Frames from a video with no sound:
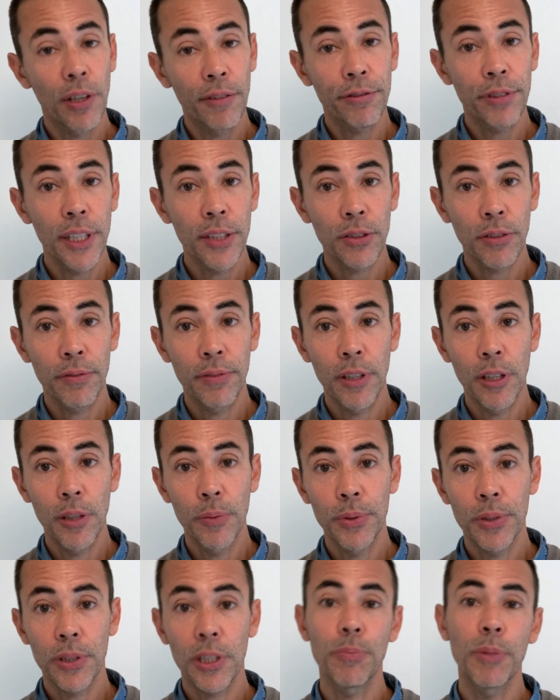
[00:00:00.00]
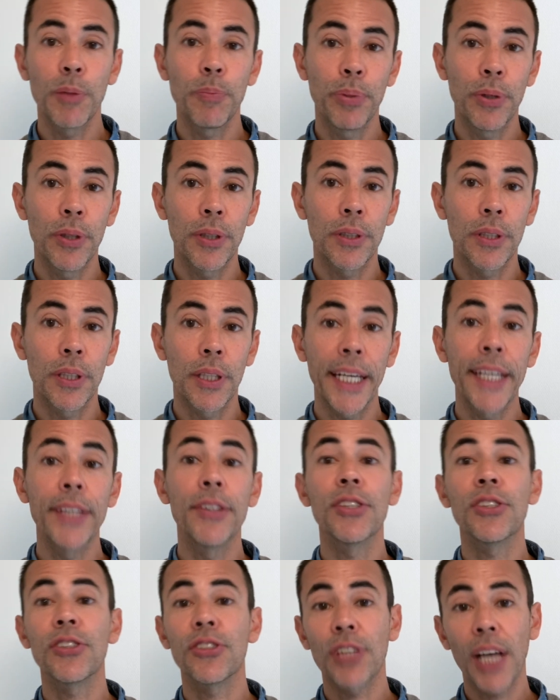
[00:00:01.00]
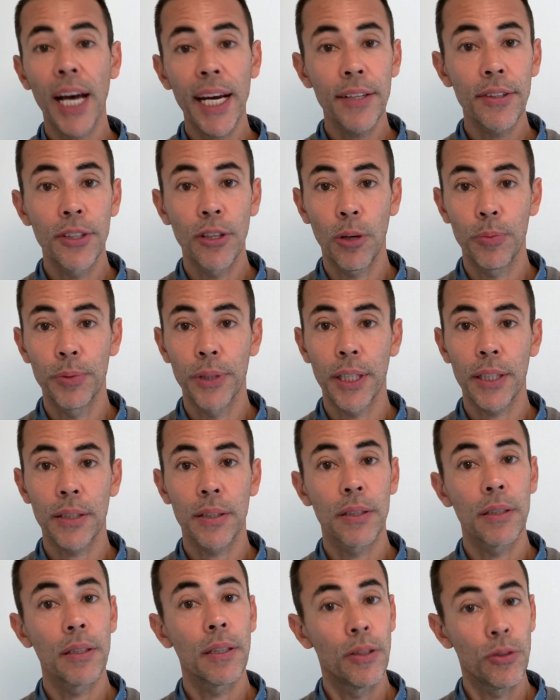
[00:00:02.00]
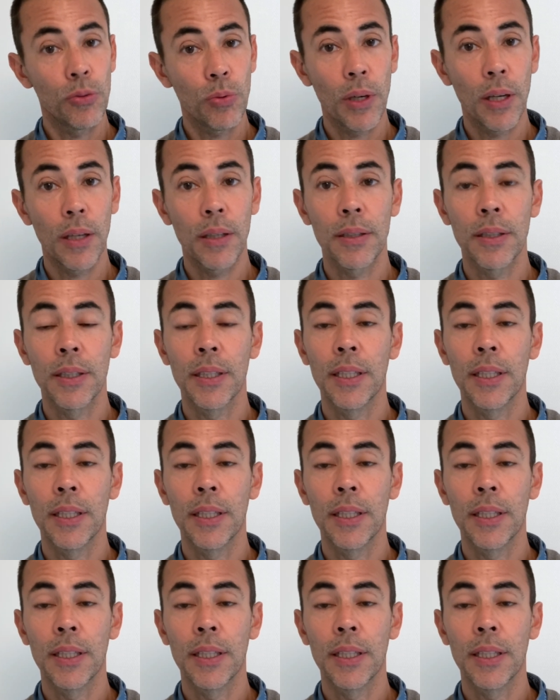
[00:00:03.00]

phrasal verbs can be put either side of the object as well.